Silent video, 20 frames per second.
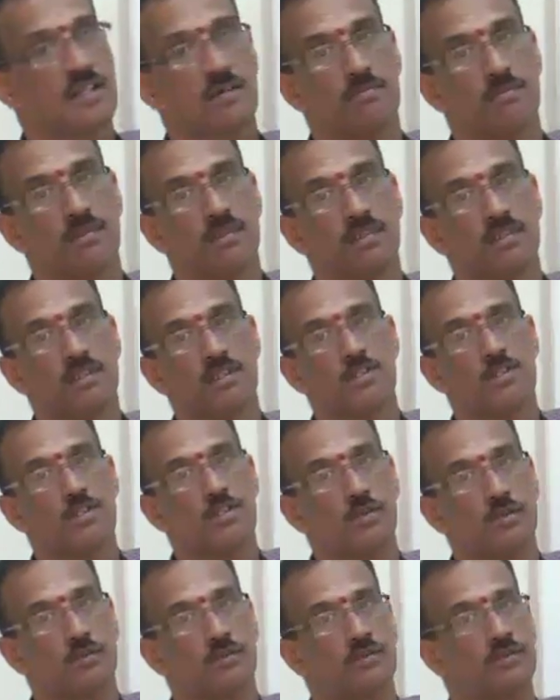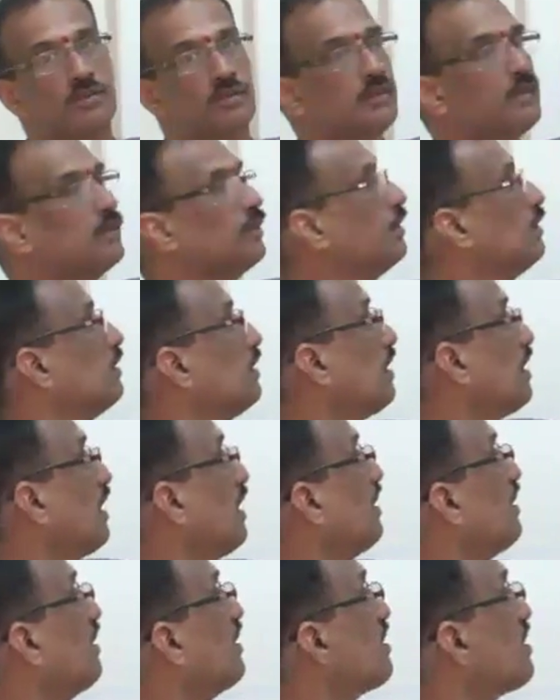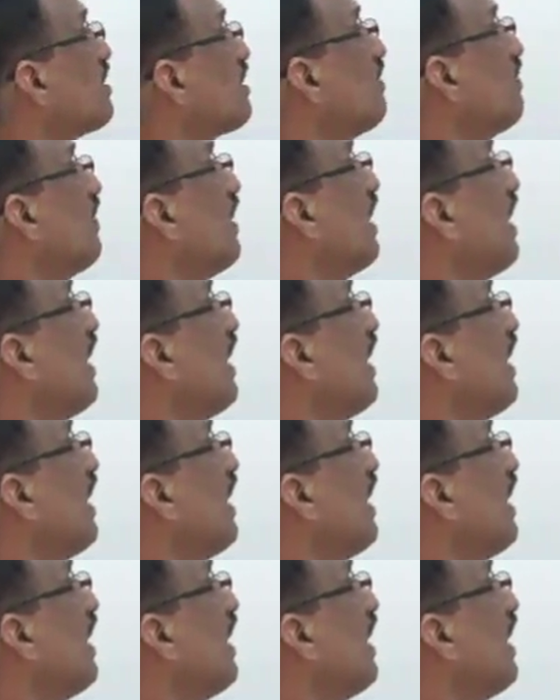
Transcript: number 2. In this we